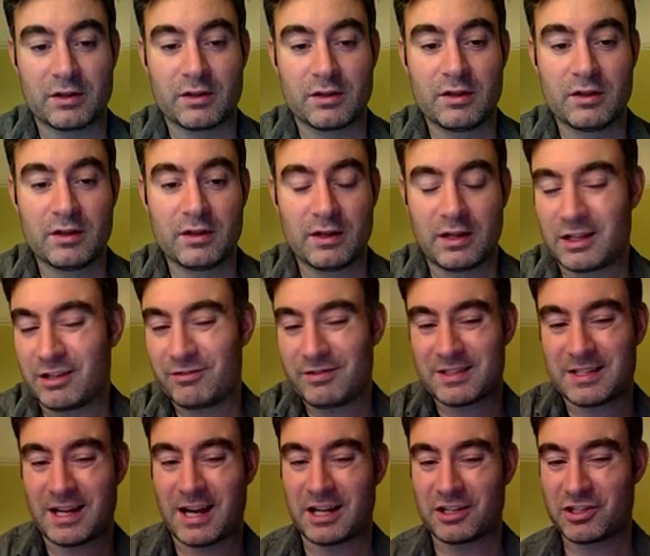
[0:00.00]
And there
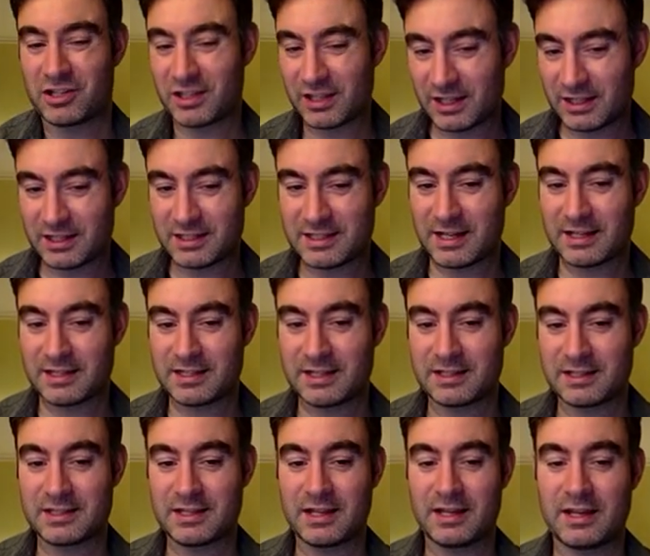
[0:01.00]
isn't actually any
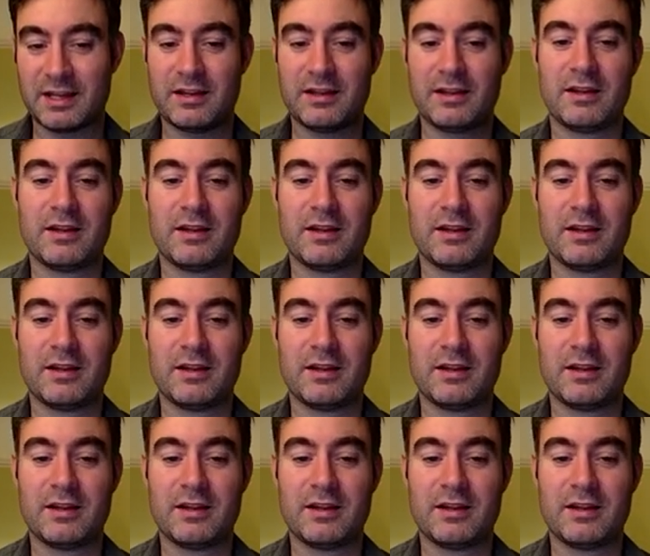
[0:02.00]
tactics there,